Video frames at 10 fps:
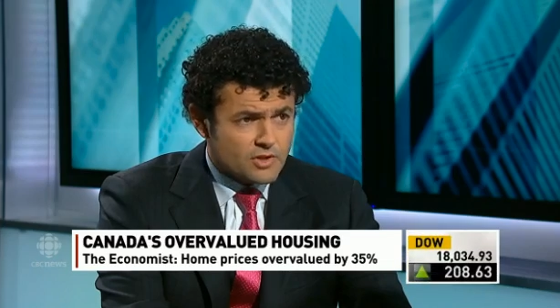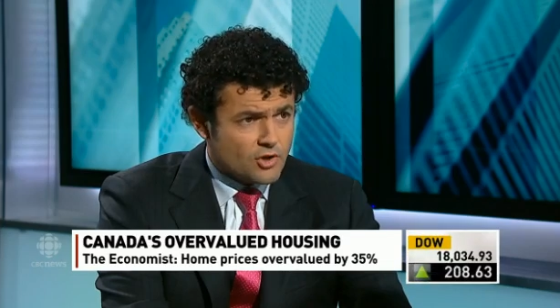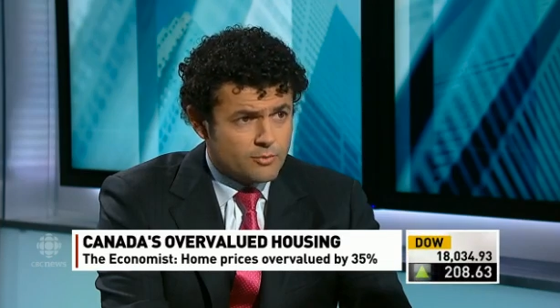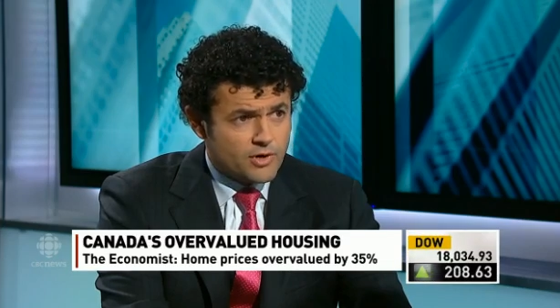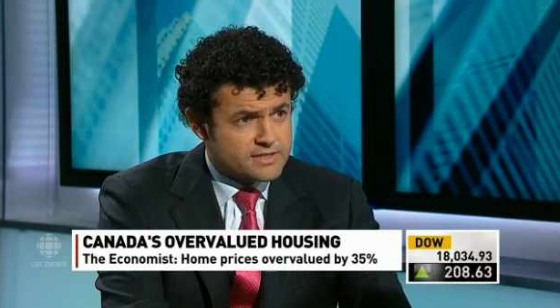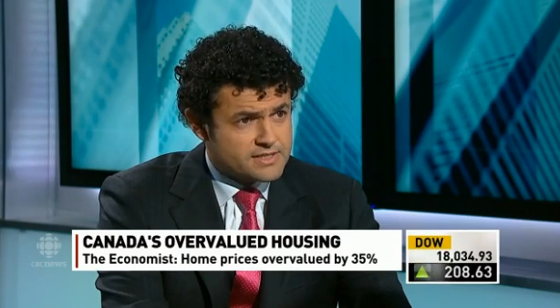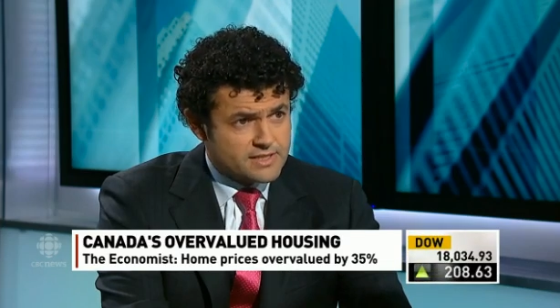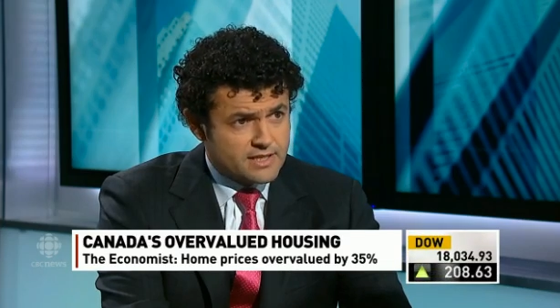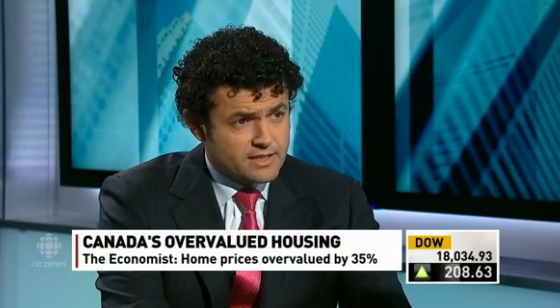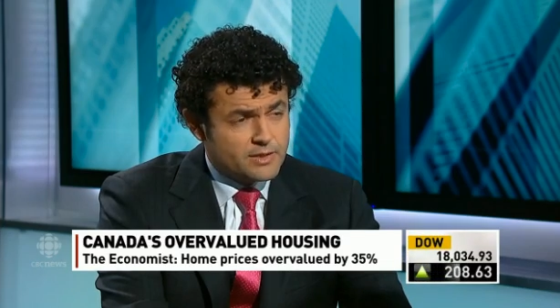home prices
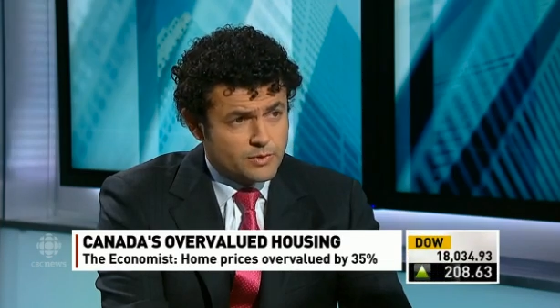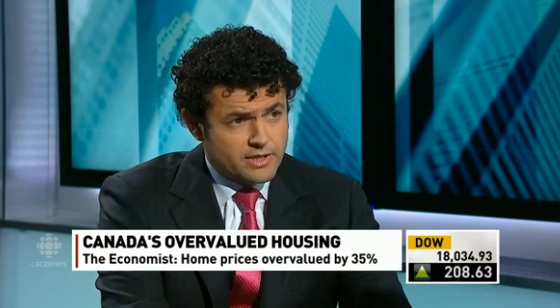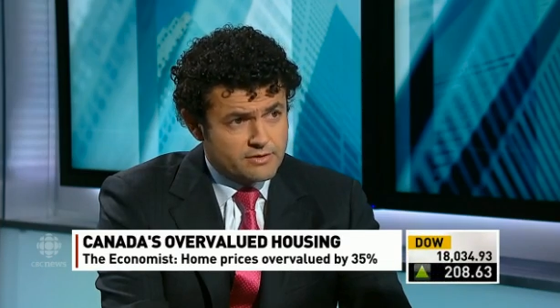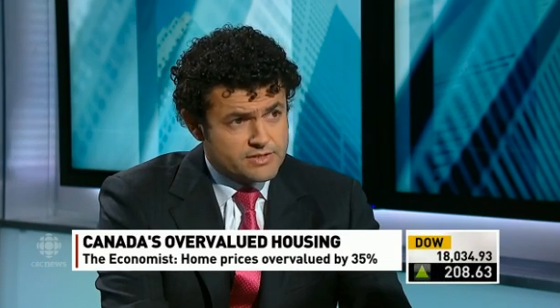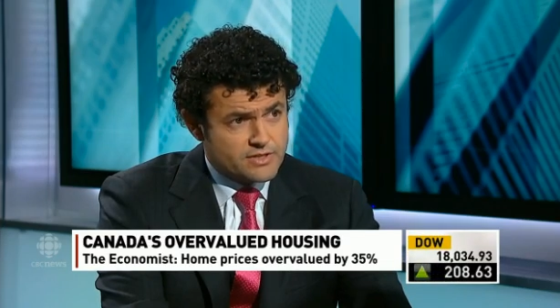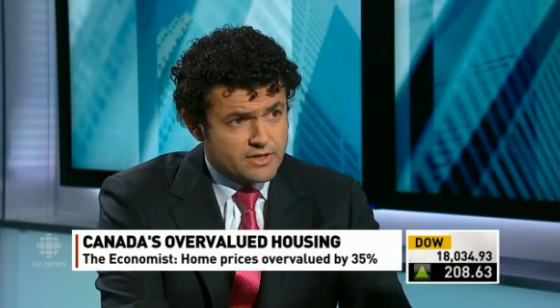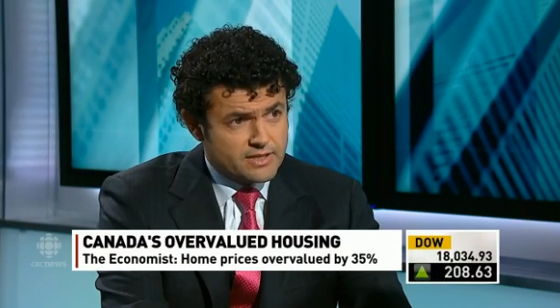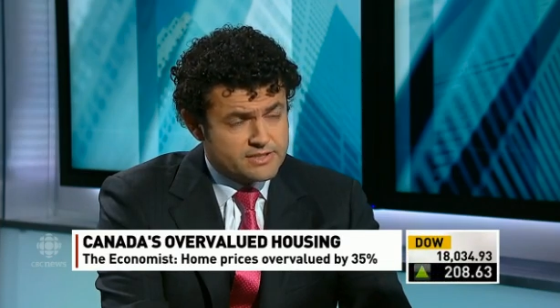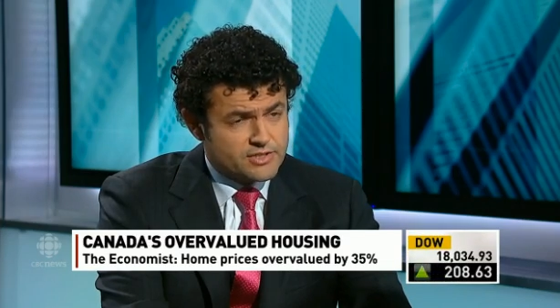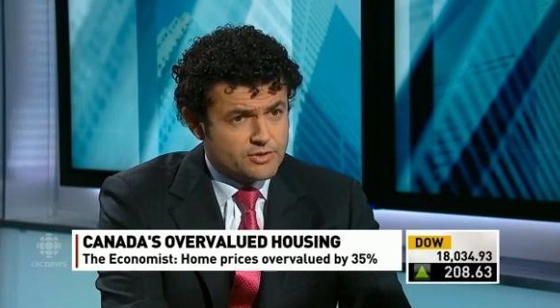aren't anywhere near as
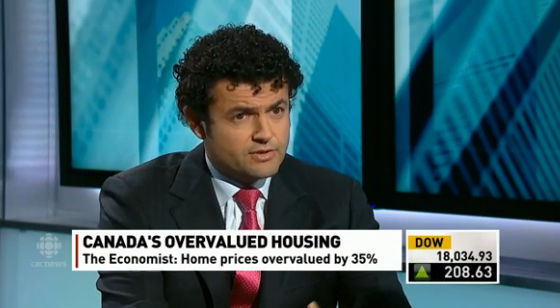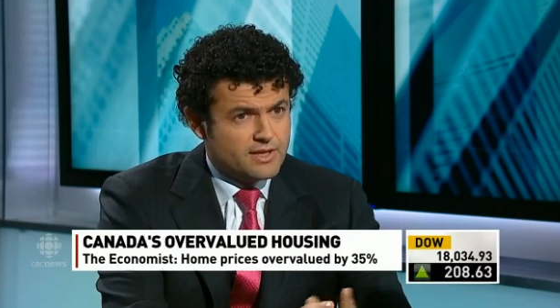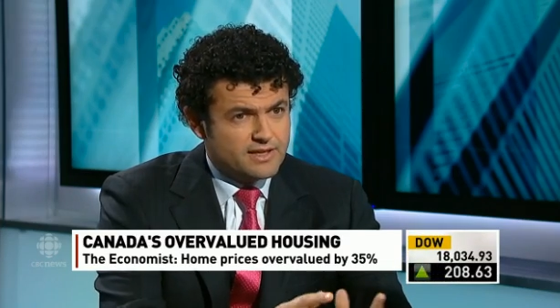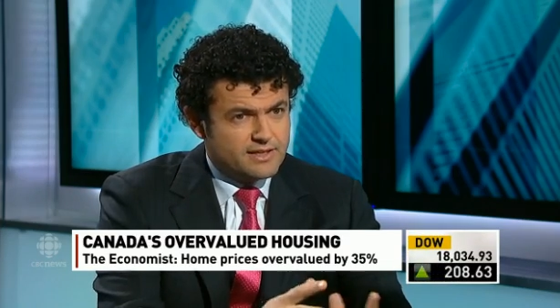high. So